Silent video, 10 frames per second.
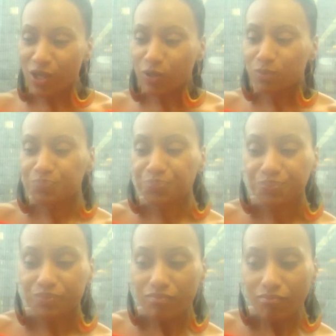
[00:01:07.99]
So
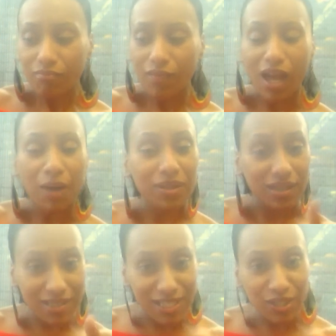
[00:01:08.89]
I'm
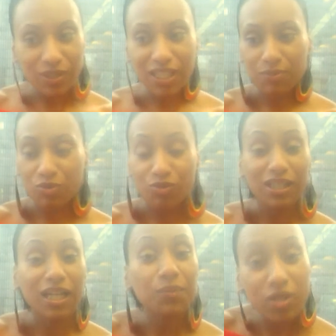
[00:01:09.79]
going to continue to keep it
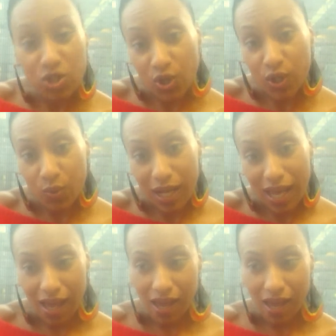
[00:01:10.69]
real, and I'm going to show you what I